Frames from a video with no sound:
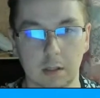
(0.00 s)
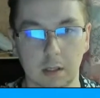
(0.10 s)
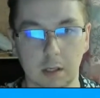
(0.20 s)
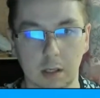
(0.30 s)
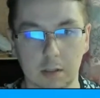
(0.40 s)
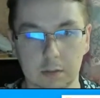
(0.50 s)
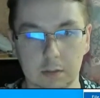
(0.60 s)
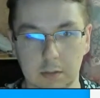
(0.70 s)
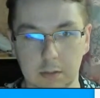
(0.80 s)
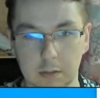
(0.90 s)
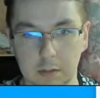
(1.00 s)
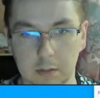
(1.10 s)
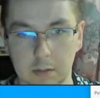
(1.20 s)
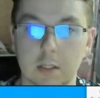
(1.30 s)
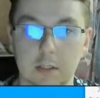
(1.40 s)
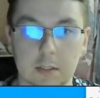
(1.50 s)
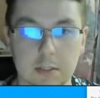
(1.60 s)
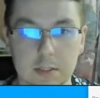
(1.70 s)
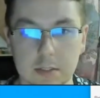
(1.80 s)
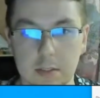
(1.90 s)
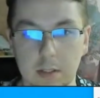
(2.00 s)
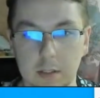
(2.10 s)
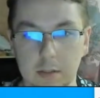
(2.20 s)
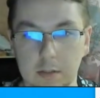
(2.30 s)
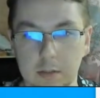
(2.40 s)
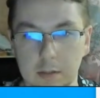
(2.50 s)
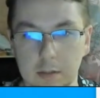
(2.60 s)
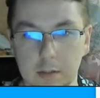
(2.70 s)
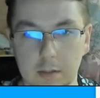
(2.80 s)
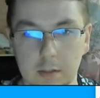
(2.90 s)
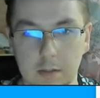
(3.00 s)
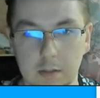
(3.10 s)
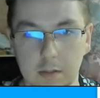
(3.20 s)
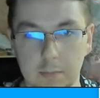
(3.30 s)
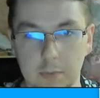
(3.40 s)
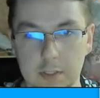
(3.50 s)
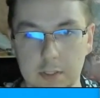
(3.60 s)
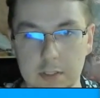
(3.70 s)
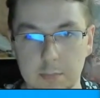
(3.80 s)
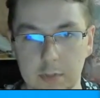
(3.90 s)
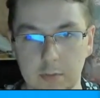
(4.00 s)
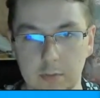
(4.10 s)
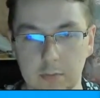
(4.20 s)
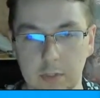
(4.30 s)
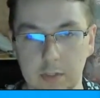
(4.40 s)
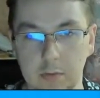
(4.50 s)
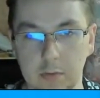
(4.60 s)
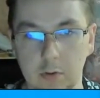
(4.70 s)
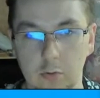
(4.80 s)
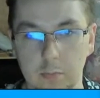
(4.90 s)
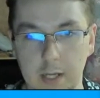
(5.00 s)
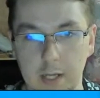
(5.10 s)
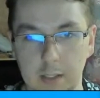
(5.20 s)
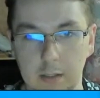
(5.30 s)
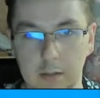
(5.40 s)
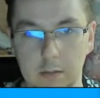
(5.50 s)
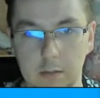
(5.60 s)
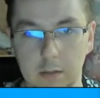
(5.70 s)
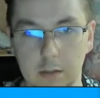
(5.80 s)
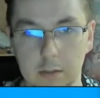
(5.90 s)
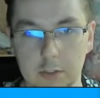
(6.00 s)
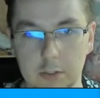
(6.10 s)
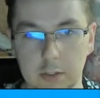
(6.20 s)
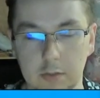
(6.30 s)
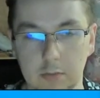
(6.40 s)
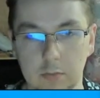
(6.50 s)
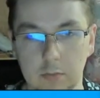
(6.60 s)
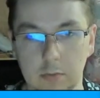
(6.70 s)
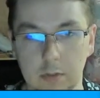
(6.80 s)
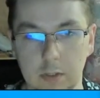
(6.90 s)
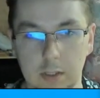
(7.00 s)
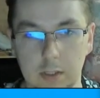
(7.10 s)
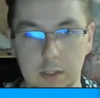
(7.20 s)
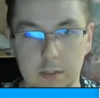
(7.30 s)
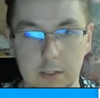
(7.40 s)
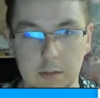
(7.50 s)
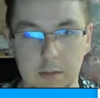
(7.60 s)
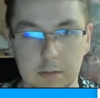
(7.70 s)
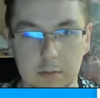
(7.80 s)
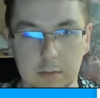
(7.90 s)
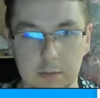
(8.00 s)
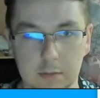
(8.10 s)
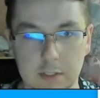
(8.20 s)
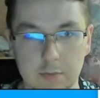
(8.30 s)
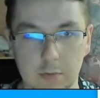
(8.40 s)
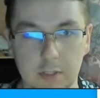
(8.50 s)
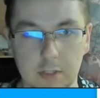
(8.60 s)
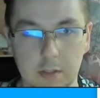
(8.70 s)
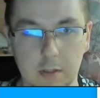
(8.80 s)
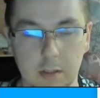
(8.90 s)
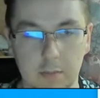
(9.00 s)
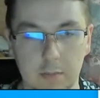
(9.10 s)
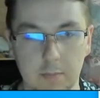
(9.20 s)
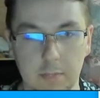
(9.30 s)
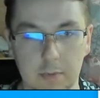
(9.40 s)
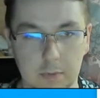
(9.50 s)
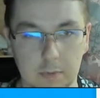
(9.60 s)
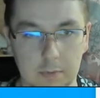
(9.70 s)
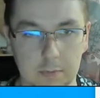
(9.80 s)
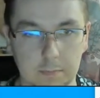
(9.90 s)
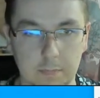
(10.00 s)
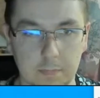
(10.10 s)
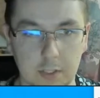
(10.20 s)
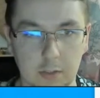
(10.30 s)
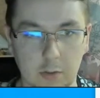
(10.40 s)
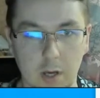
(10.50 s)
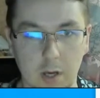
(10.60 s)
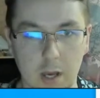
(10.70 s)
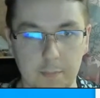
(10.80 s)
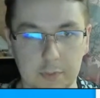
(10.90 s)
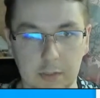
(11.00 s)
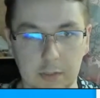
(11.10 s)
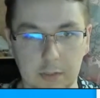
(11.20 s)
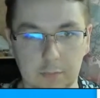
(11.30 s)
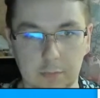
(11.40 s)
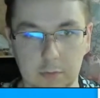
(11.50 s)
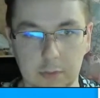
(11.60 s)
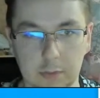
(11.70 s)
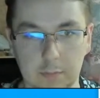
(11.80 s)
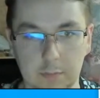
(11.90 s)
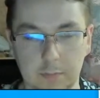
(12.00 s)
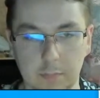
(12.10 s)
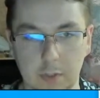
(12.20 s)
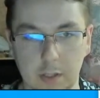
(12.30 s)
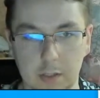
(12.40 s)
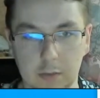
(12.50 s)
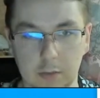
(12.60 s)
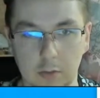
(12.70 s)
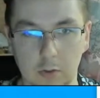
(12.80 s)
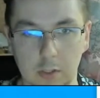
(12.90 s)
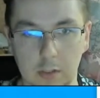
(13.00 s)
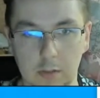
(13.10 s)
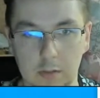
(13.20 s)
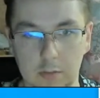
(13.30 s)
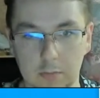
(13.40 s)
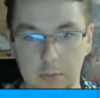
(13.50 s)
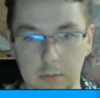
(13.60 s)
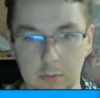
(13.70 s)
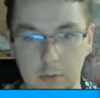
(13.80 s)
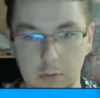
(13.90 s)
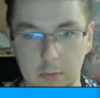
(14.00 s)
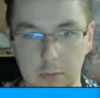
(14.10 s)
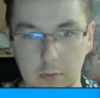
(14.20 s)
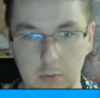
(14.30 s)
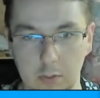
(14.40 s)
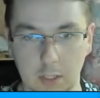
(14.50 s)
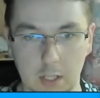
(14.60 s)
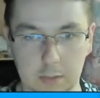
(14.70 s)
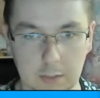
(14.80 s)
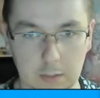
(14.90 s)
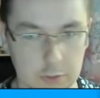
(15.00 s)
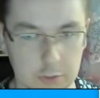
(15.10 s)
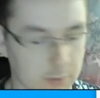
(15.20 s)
and this is the right place, but you need to go back actually to this will be below app data folder and local. You need to go to local, and actually